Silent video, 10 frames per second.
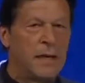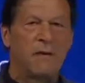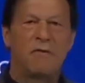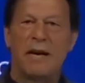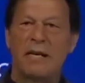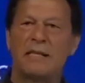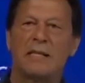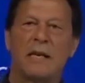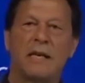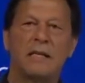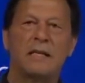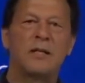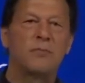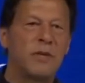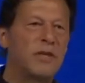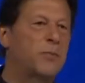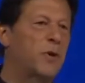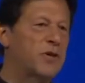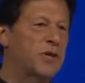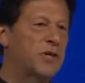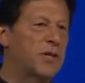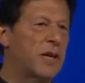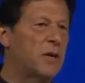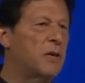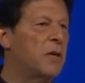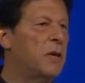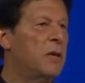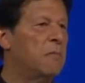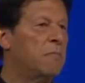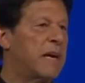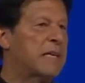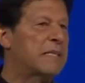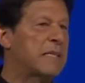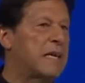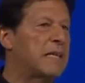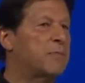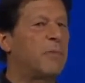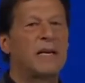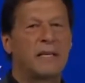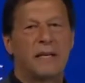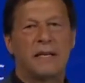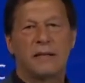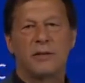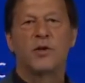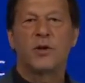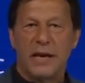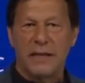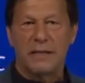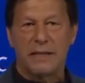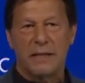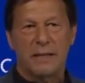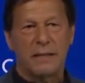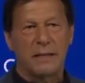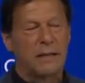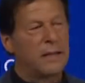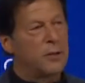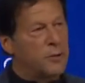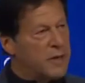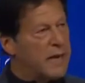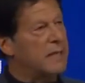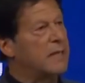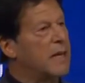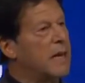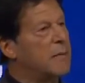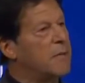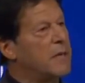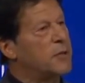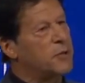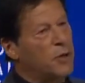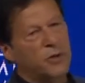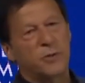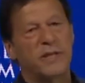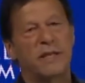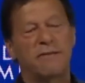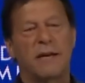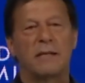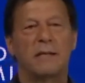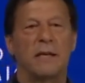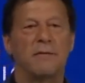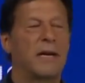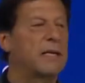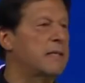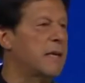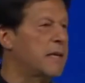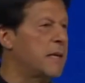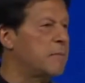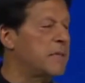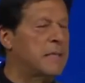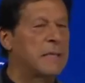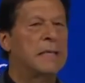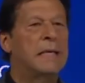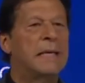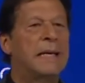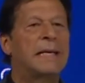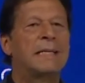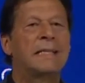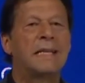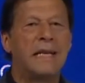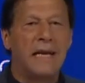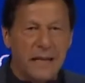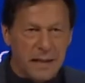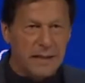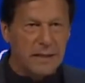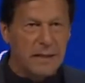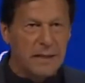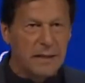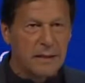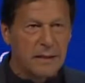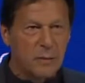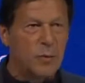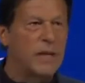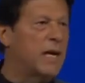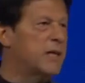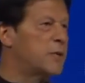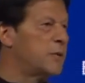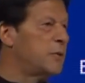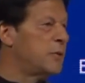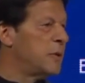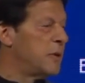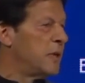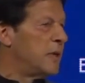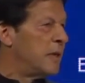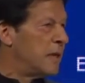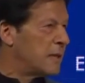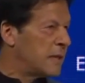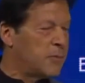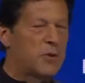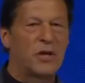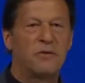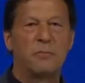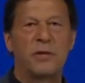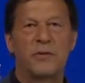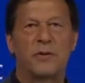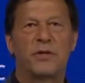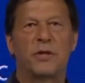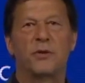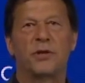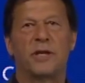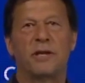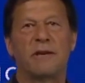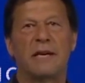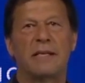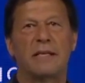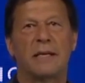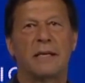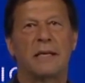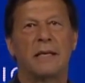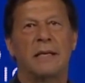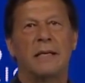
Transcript: In Afghanistan, in the peace process now, Pakistan is partnering with the United States to get the Taliban to talk to the Afghanistan government. It is the nearest we are to some sort of a peaceful solution in Afghanistan.